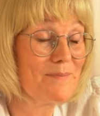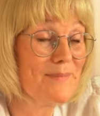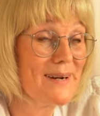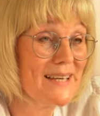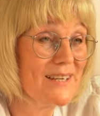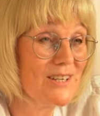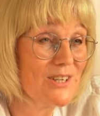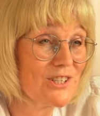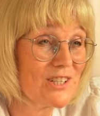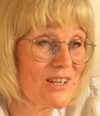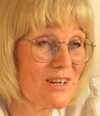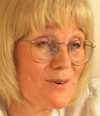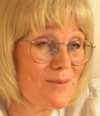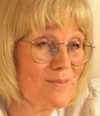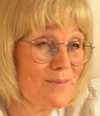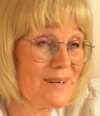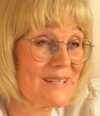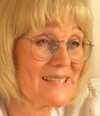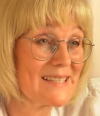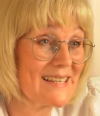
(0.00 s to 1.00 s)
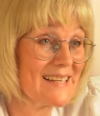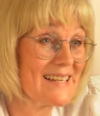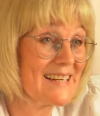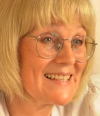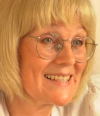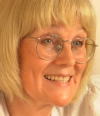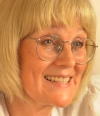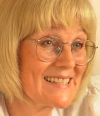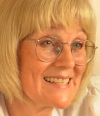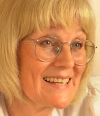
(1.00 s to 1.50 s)
manage complex
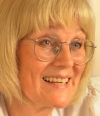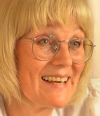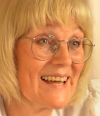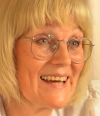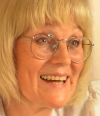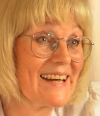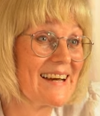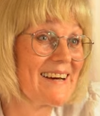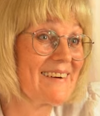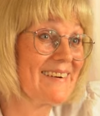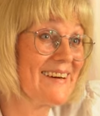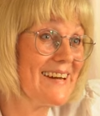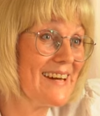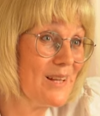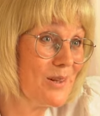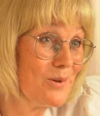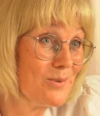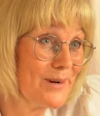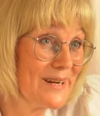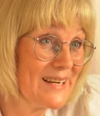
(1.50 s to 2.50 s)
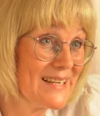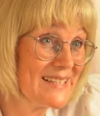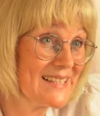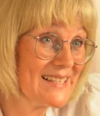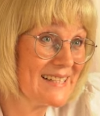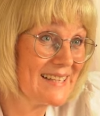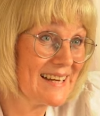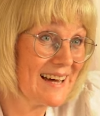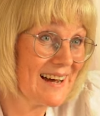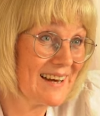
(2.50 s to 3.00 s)
tasks like railway
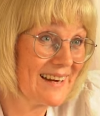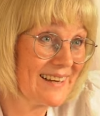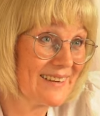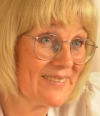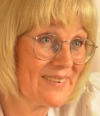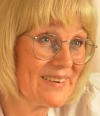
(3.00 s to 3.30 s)
signaling